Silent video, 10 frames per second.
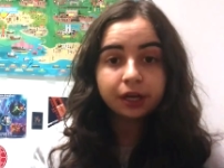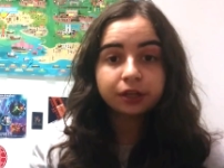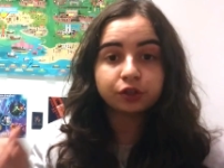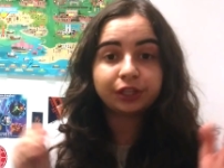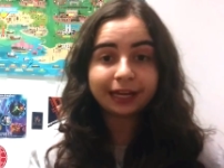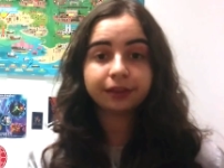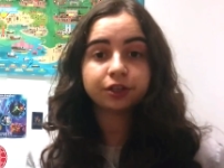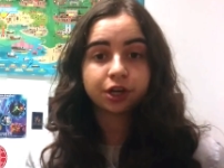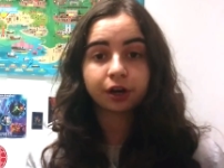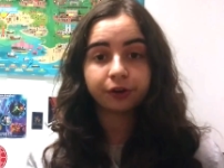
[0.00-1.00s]
to take the
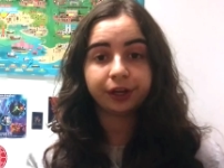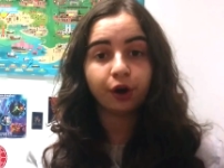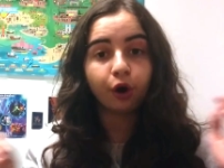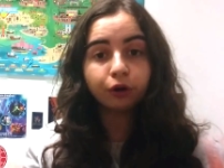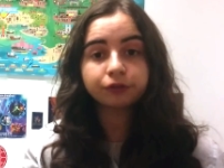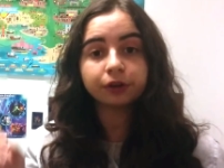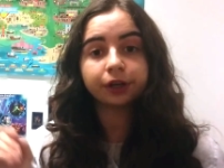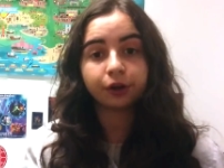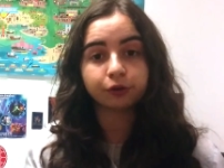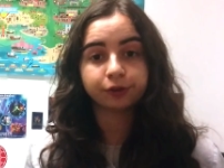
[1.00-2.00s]
GRE over
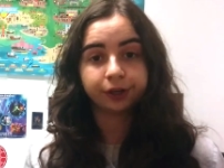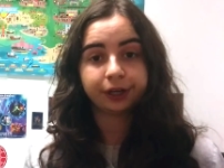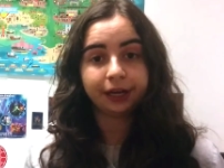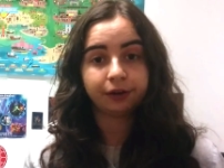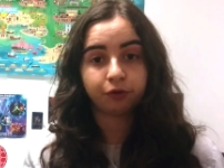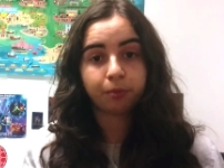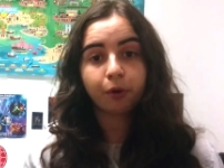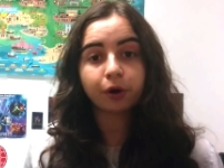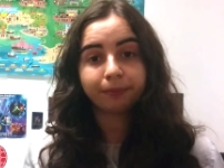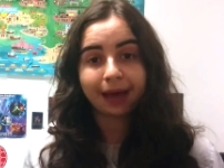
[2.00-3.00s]
and over again and
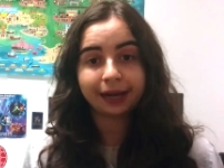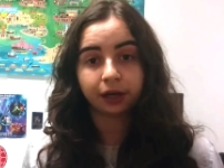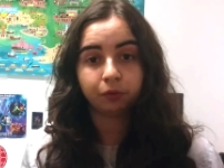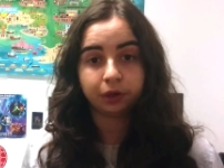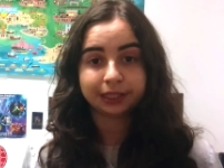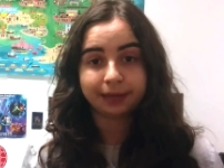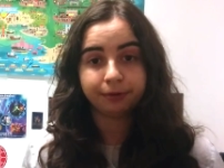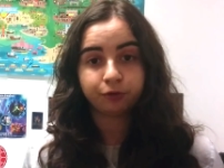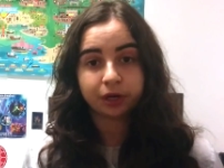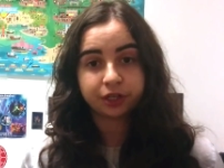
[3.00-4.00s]
report back on what type
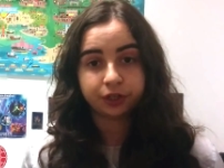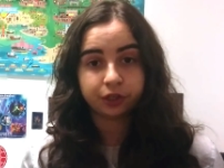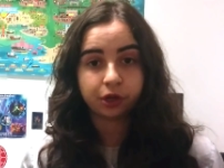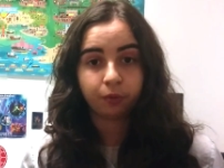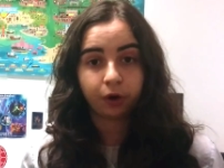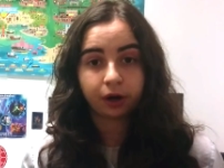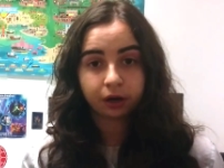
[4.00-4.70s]
of questions there were.